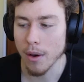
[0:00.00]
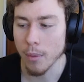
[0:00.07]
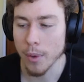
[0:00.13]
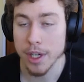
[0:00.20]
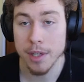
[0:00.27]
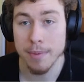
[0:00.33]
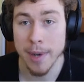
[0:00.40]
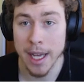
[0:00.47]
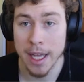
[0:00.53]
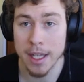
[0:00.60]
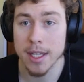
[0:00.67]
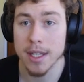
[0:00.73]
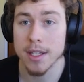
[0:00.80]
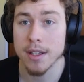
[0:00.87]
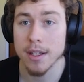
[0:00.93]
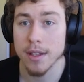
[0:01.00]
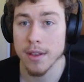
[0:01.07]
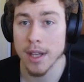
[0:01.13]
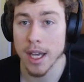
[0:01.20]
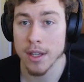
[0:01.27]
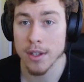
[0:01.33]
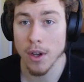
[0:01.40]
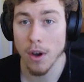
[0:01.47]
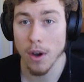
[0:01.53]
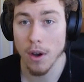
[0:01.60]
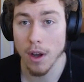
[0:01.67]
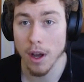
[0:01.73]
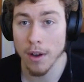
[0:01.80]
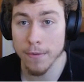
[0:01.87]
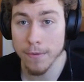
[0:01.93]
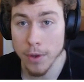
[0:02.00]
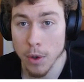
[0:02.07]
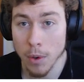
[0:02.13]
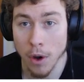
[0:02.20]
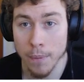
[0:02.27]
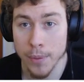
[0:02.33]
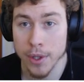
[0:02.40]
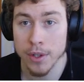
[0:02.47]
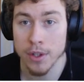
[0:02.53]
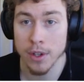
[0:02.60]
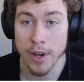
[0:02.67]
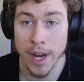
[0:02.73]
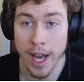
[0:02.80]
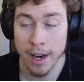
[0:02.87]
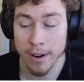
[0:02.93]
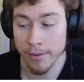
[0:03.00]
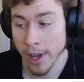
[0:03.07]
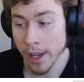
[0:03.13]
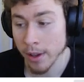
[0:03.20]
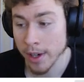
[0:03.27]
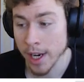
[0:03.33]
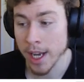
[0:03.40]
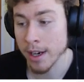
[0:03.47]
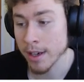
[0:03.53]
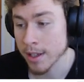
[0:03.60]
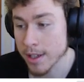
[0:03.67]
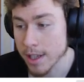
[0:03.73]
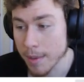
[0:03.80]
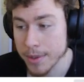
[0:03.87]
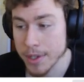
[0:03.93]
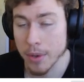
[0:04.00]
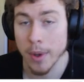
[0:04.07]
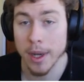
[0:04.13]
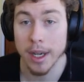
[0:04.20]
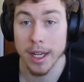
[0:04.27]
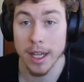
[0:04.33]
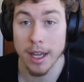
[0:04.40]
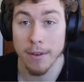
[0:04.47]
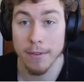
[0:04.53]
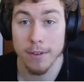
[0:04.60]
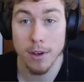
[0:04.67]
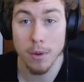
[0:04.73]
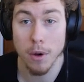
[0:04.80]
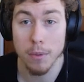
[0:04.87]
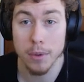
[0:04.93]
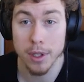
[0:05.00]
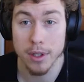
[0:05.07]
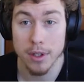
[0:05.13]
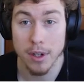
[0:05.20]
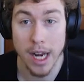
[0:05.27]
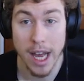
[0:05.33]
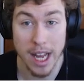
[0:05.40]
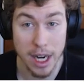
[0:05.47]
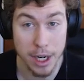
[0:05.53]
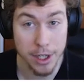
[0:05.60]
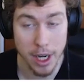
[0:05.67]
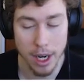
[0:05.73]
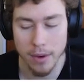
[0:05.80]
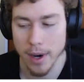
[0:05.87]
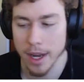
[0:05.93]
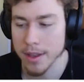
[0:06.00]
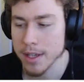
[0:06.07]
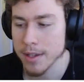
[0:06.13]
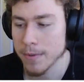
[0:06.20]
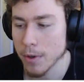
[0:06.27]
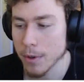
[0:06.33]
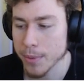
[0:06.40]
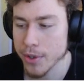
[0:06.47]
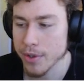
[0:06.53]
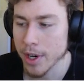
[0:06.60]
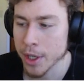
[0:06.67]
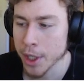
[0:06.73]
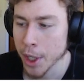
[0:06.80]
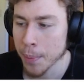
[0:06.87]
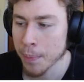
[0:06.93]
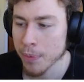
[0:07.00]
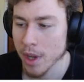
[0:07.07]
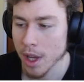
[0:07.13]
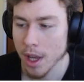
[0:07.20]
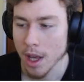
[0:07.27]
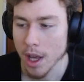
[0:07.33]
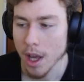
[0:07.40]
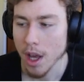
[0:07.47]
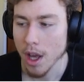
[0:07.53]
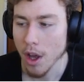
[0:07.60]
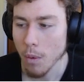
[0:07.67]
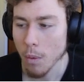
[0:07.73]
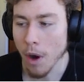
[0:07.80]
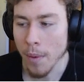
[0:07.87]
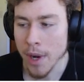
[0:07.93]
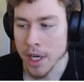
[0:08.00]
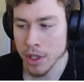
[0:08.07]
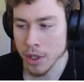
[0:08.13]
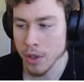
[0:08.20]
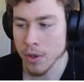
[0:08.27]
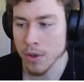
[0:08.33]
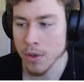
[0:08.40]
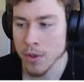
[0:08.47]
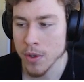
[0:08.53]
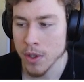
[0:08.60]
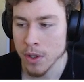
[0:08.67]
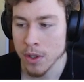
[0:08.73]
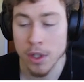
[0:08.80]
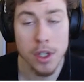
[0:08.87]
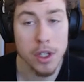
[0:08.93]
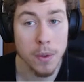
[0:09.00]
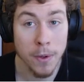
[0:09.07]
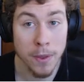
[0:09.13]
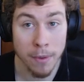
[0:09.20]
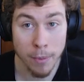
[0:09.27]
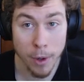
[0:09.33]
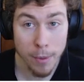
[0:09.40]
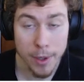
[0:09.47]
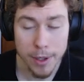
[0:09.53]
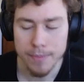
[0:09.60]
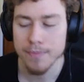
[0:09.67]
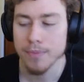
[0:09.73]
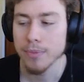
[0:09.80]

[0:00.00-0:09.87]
which means there's a few options on how to validate and subsequently a few options on how to generate this form structure. What we choose to do at the moment